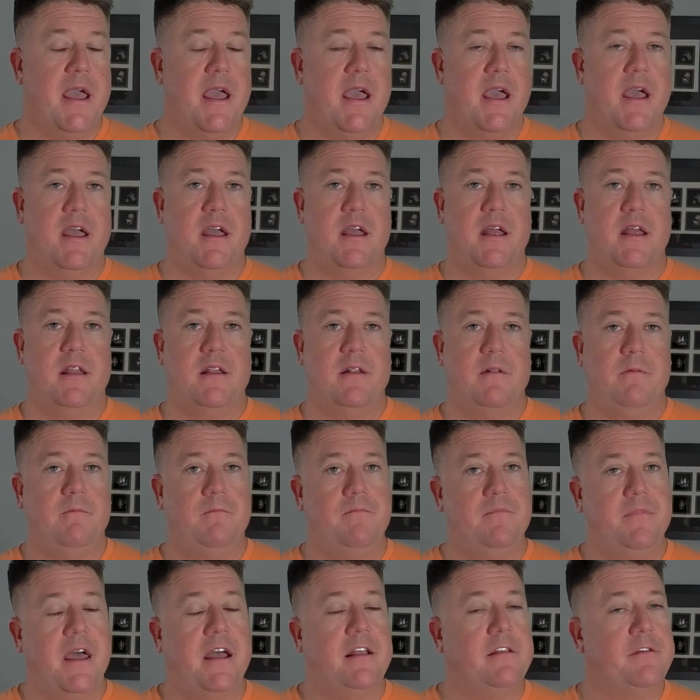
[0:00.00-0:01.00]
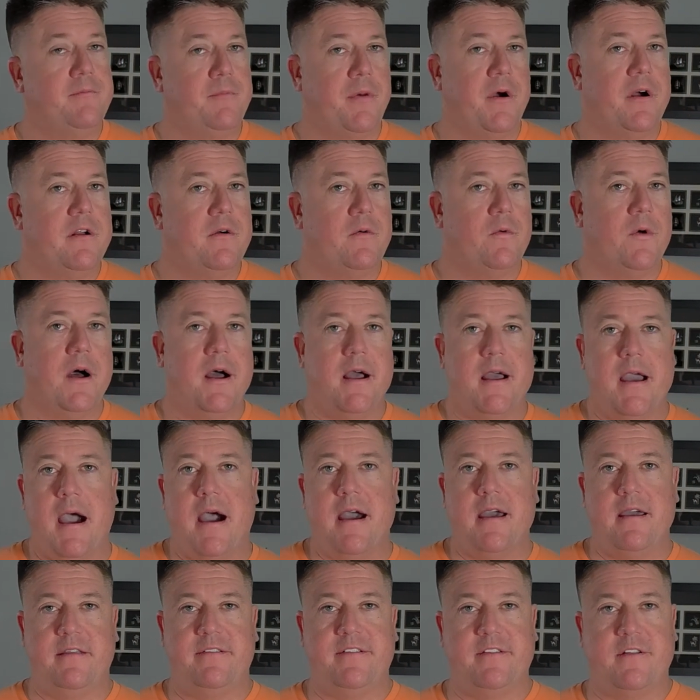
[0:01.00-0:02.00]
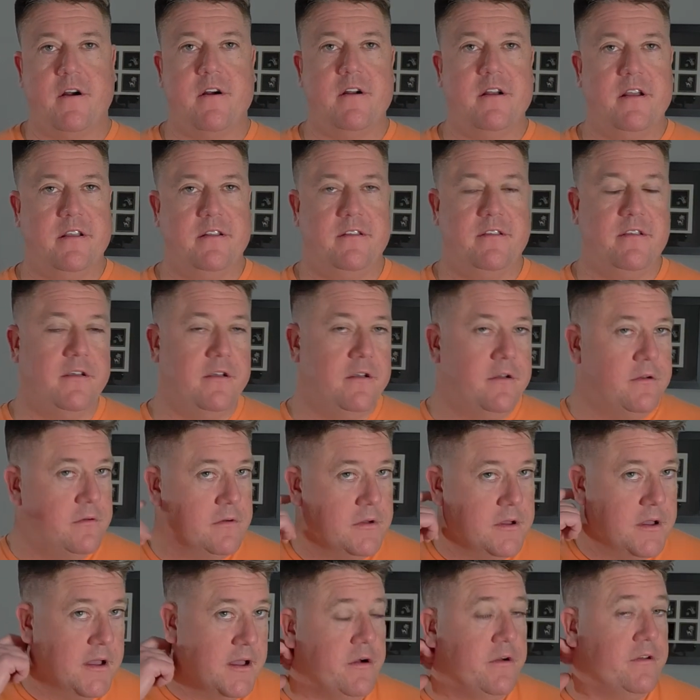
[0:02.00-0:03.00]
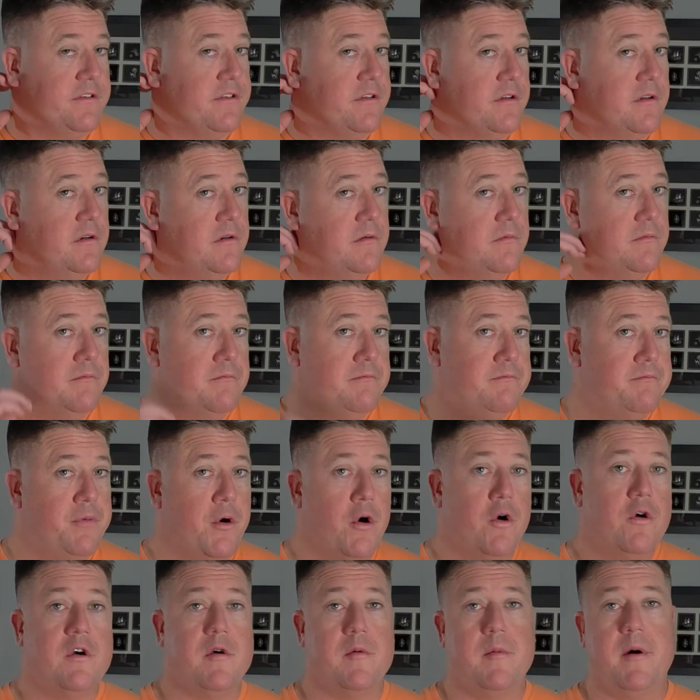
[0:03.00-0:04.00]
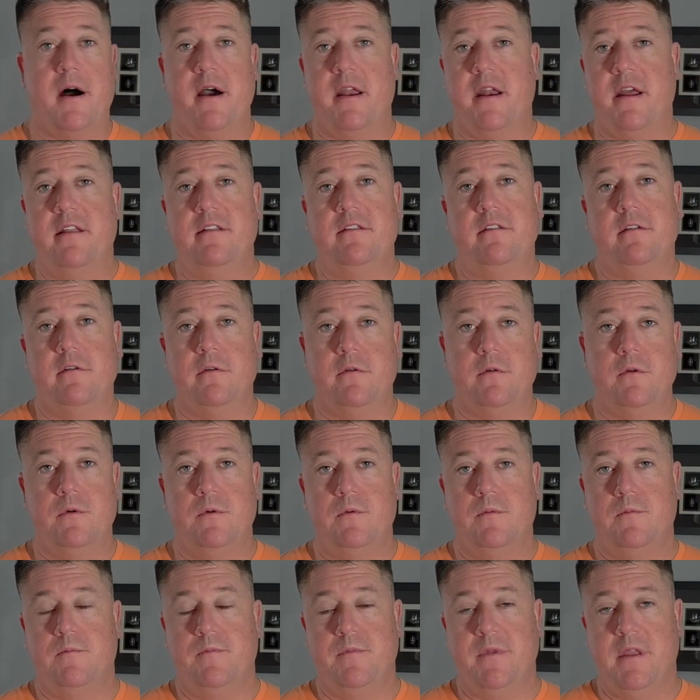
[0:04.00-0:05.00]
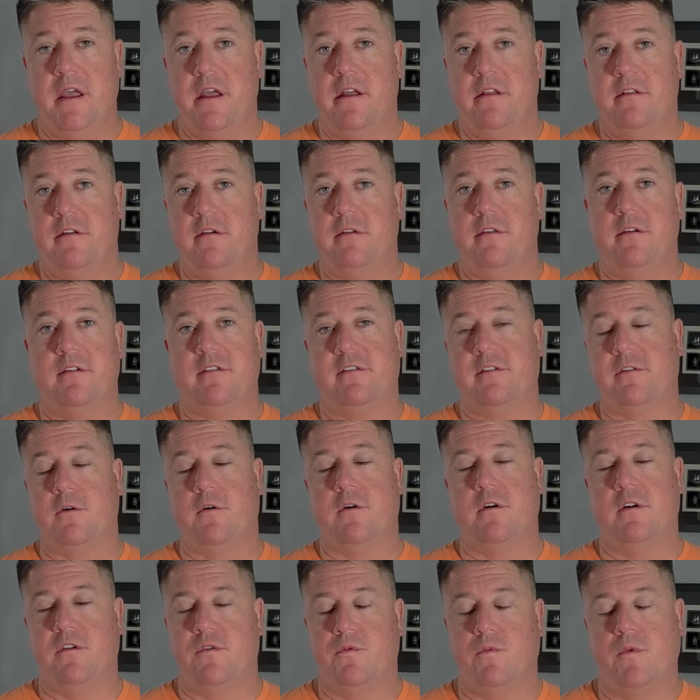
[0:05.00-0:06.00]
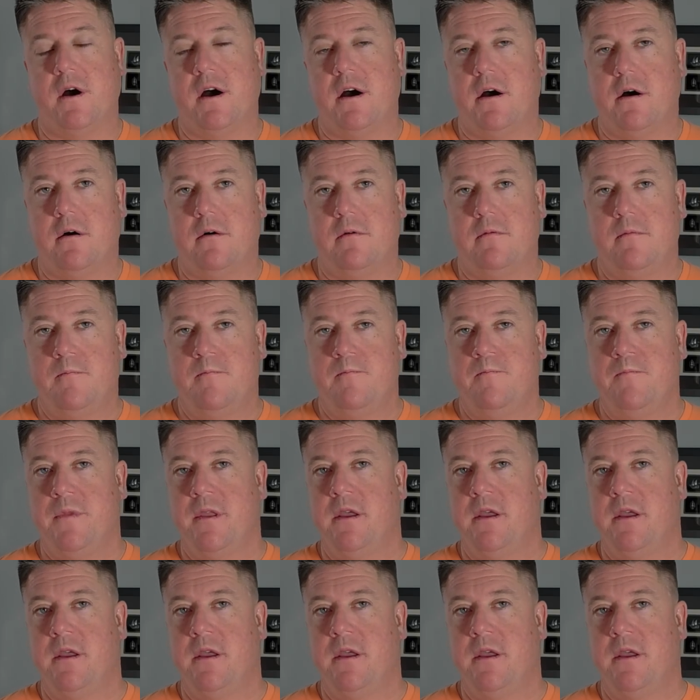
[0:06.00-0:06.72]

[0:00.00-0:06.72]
And that's part of why I started to throw some Pokemon into this store as well,